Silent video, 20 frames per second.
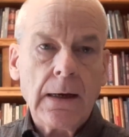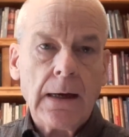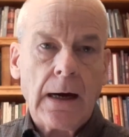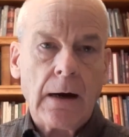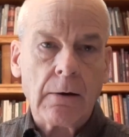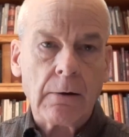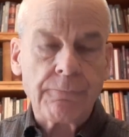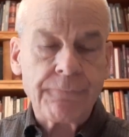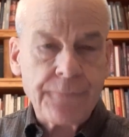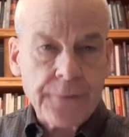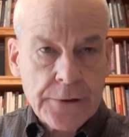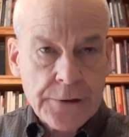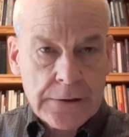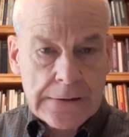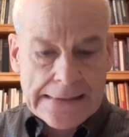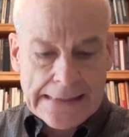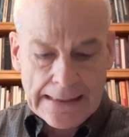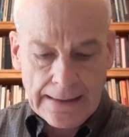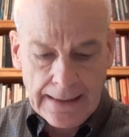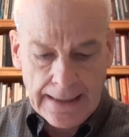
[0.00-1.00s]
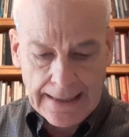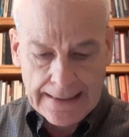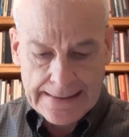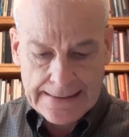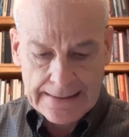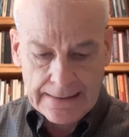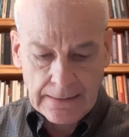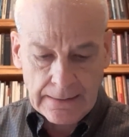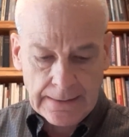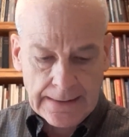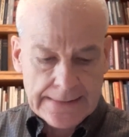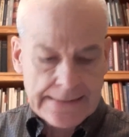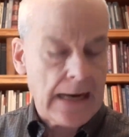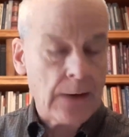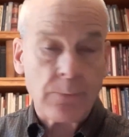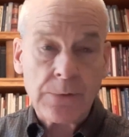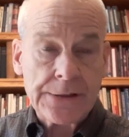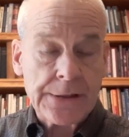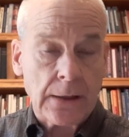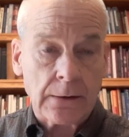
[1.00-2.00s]
artificial selection does
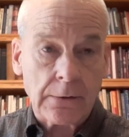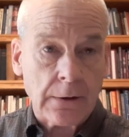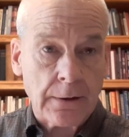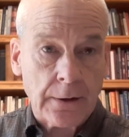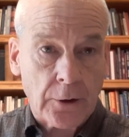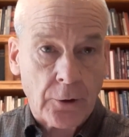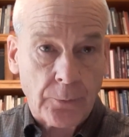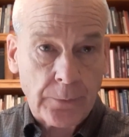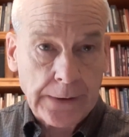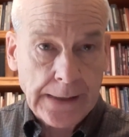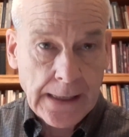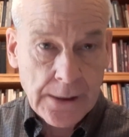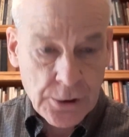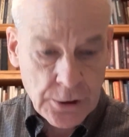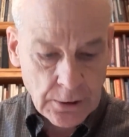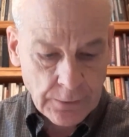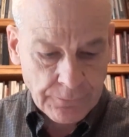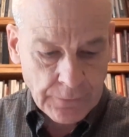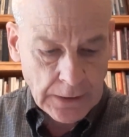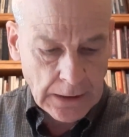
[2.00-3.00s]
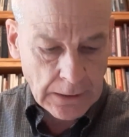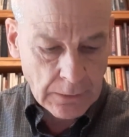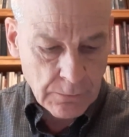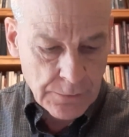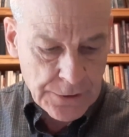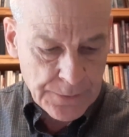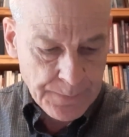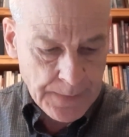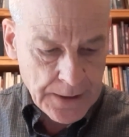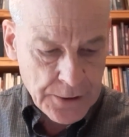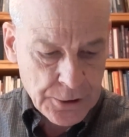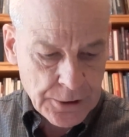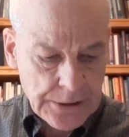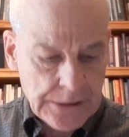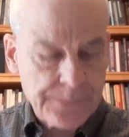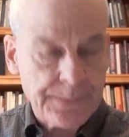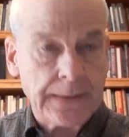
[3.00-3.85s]
not result in the creation of any new species,